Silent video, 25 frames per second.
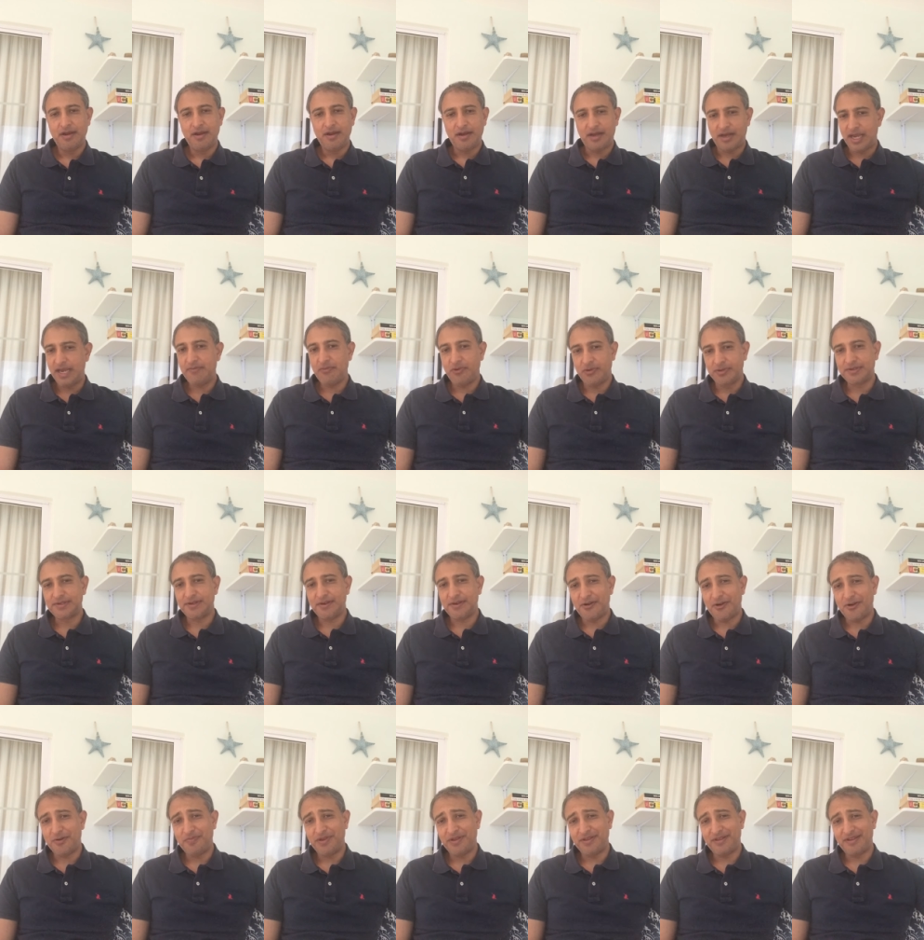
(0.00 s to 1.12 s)
I am also
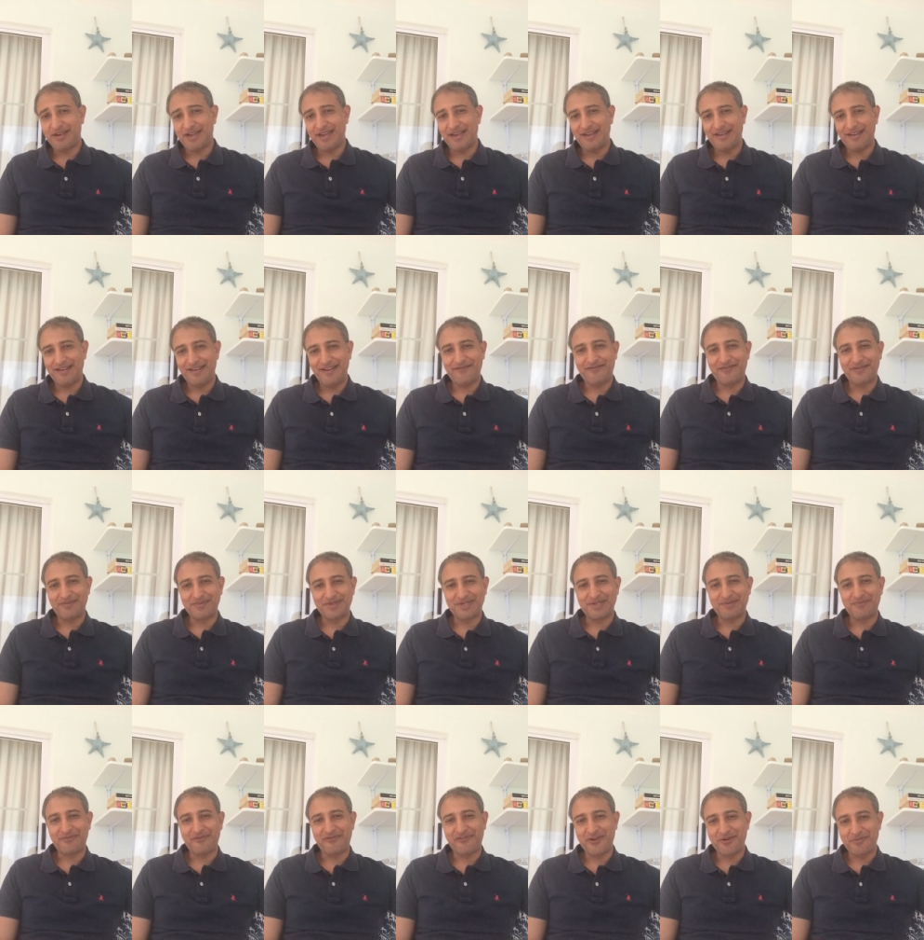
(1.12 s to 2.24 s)
hoping that I hear from
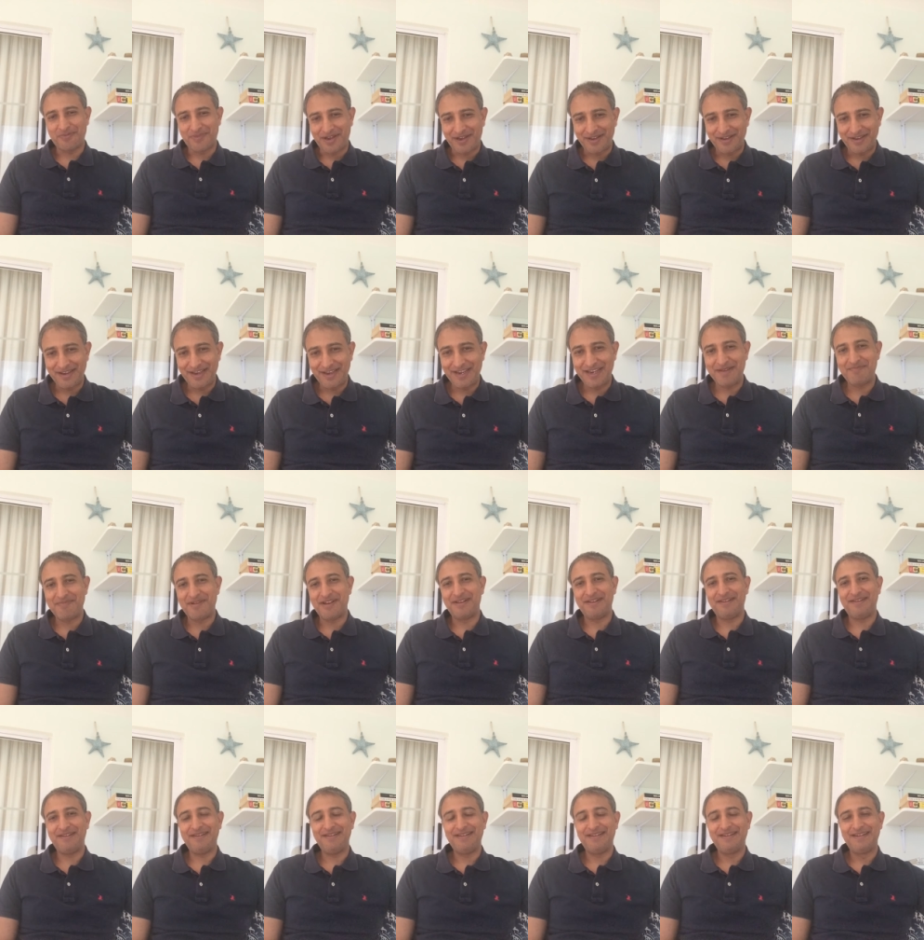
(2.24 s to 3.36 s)
some of you by
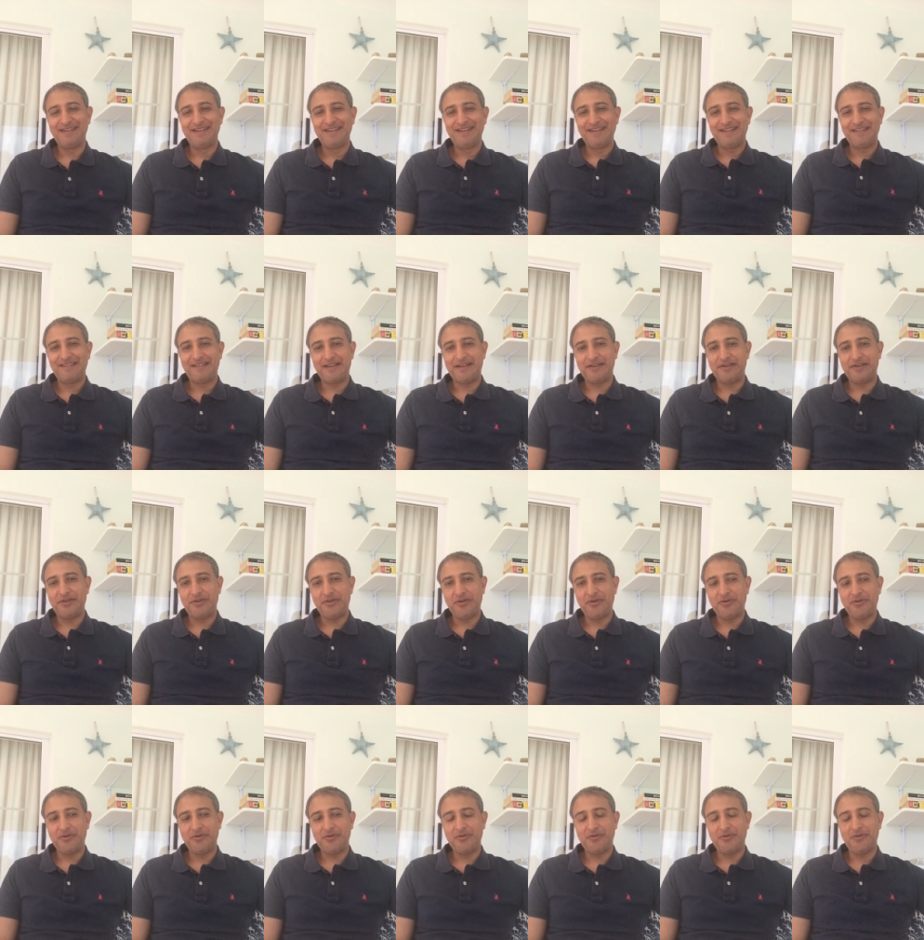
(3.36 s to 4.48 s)
email, that
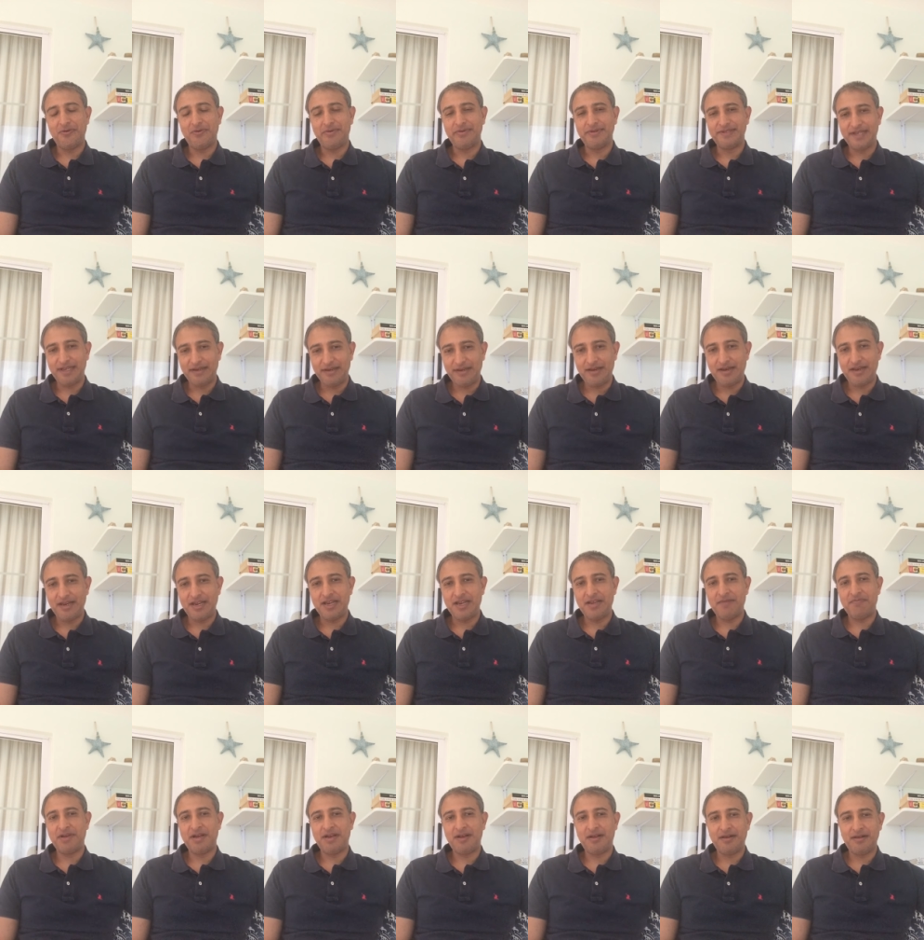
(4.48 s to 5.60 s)
you send an
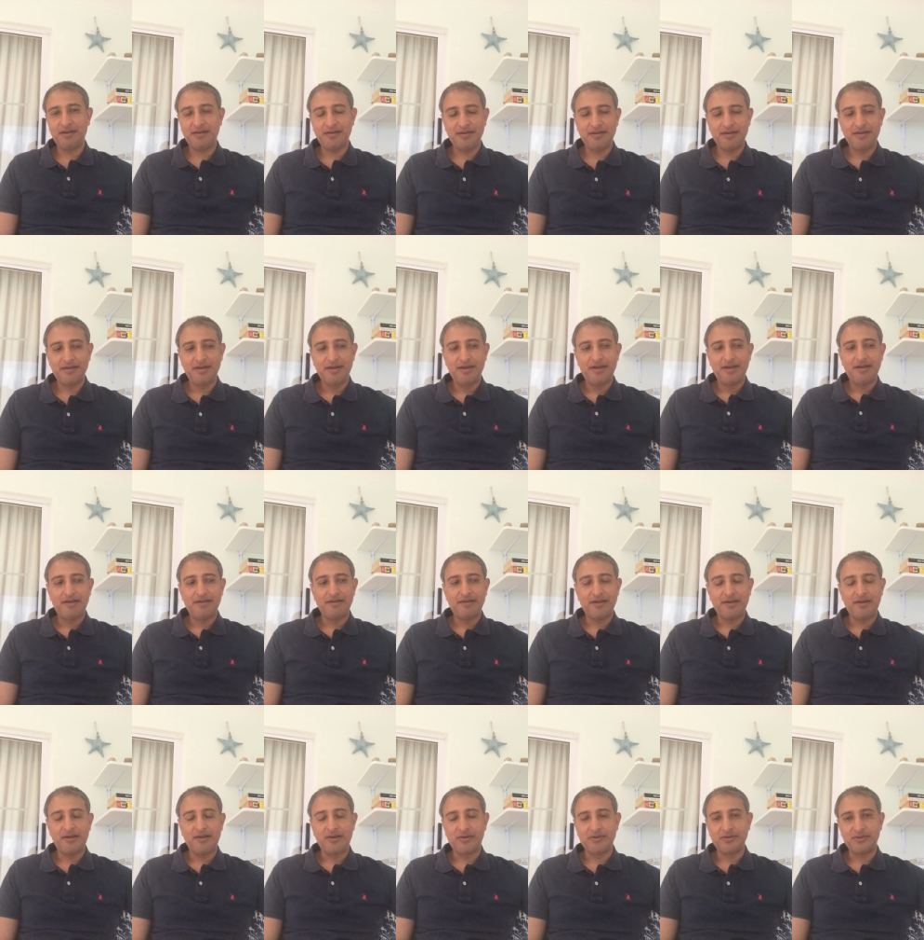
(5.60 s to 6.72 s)
email,
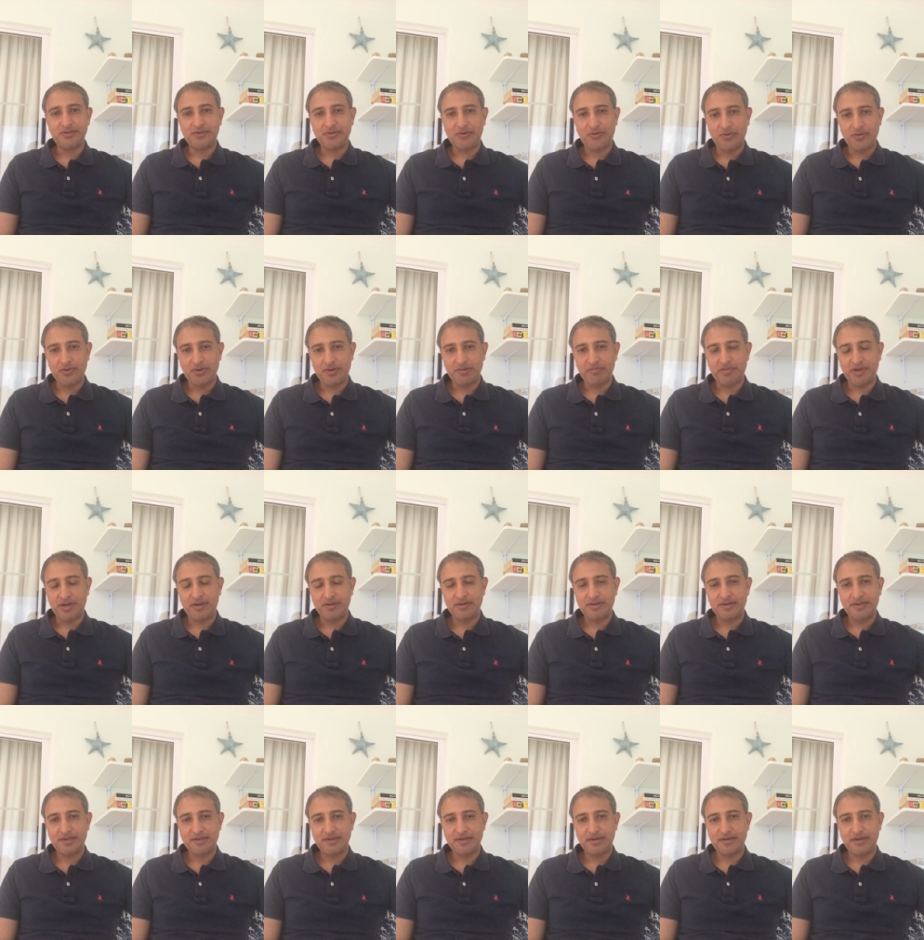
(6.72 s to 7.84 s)
talk
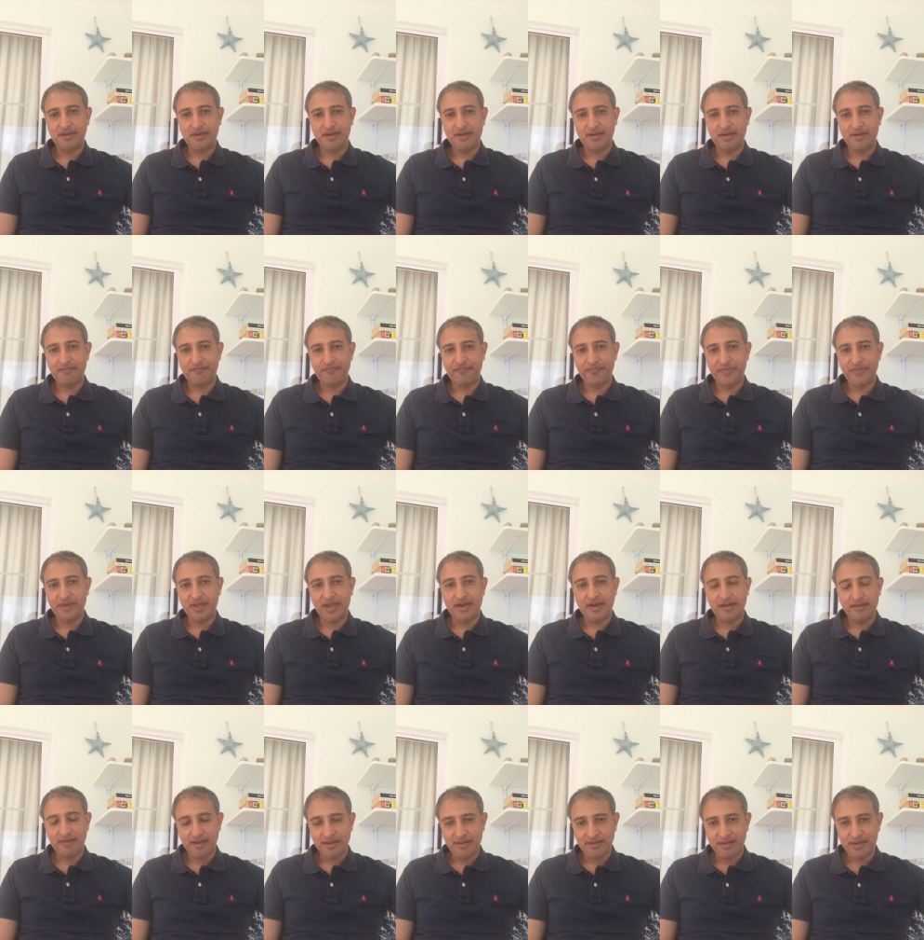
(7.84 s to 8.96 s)
about
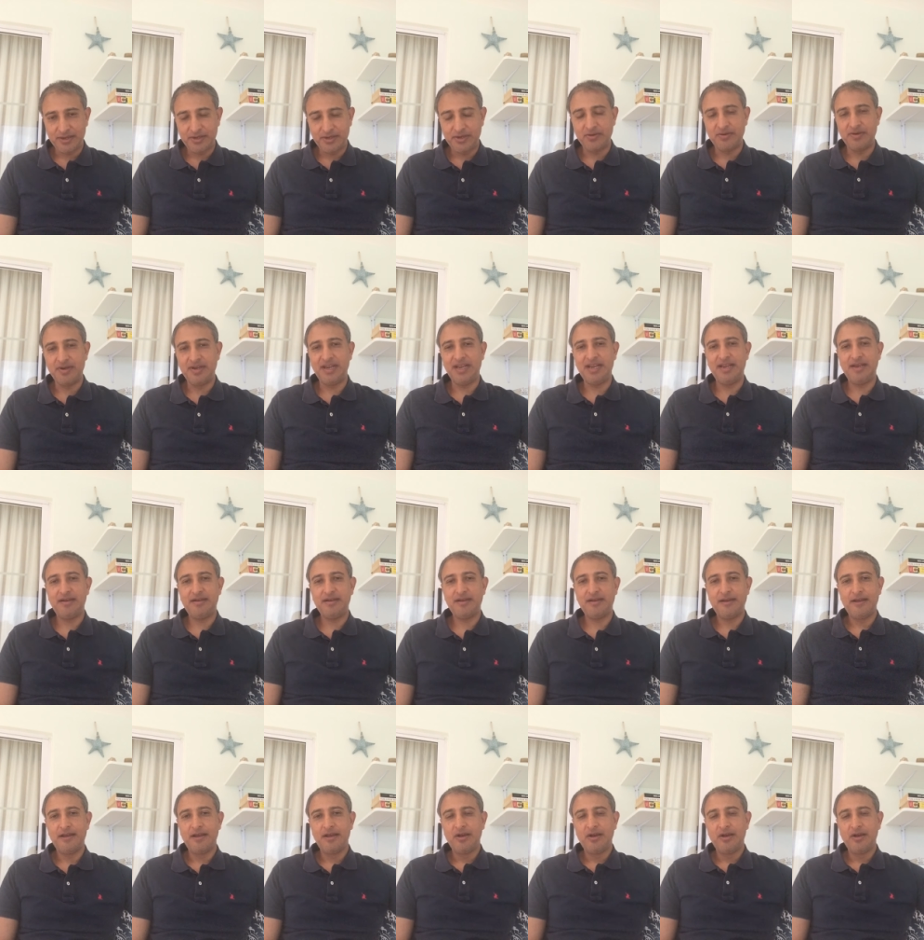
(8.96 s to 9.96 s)
anything that you need.